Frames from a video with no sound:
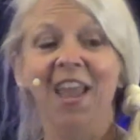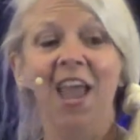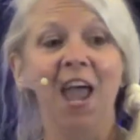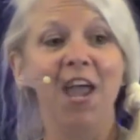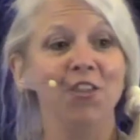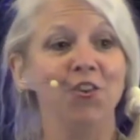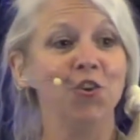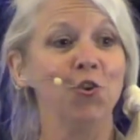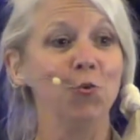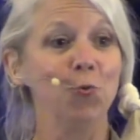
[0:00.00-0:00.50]

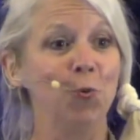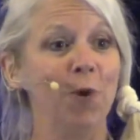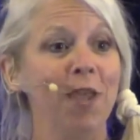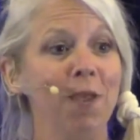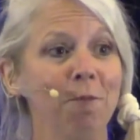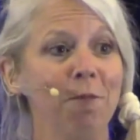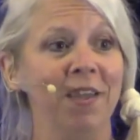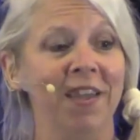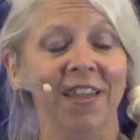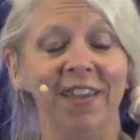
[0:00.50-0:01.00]
And you
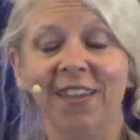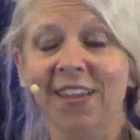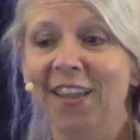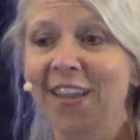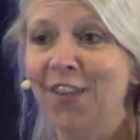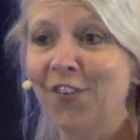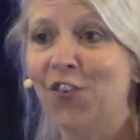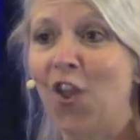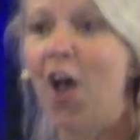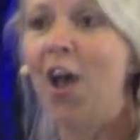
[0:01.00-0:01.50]
women
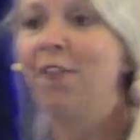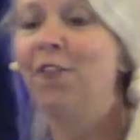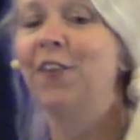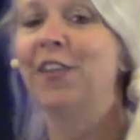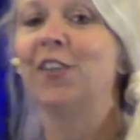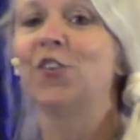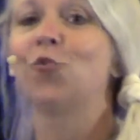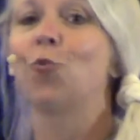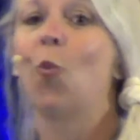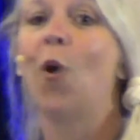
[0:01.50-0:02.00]
as
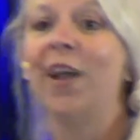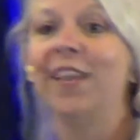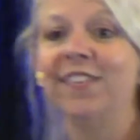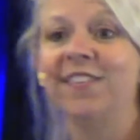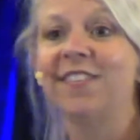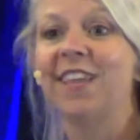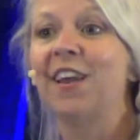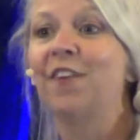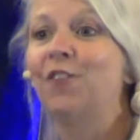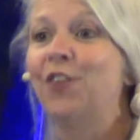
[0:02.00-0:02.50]
often as
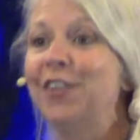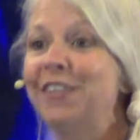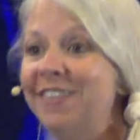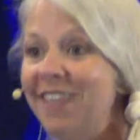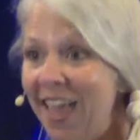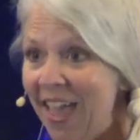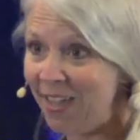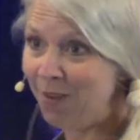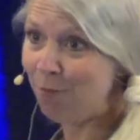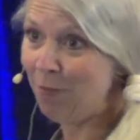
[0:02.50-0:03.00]
once every
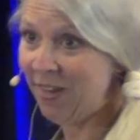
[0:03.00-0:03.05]
10